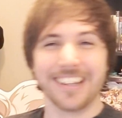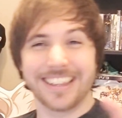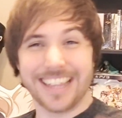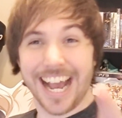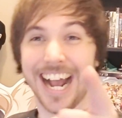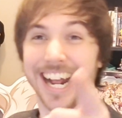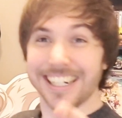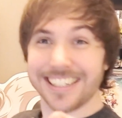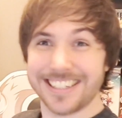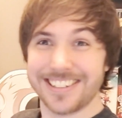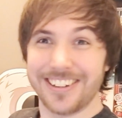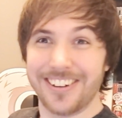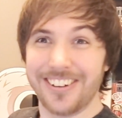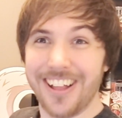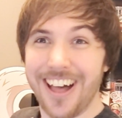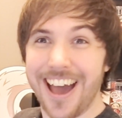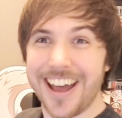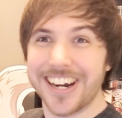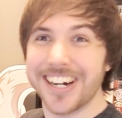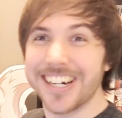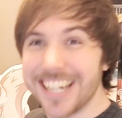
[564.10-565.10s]
That's a
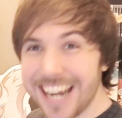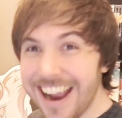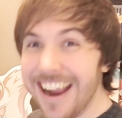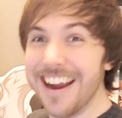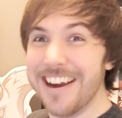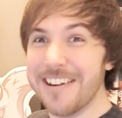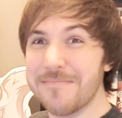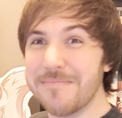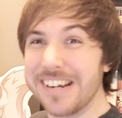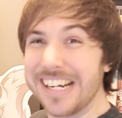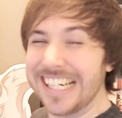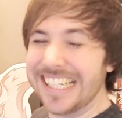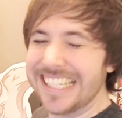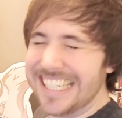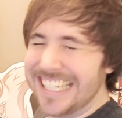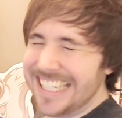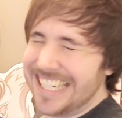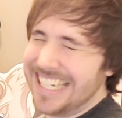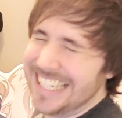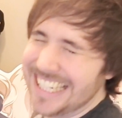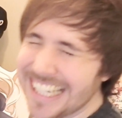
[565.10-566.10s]
lot of
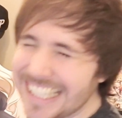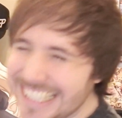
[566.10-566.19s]
damage!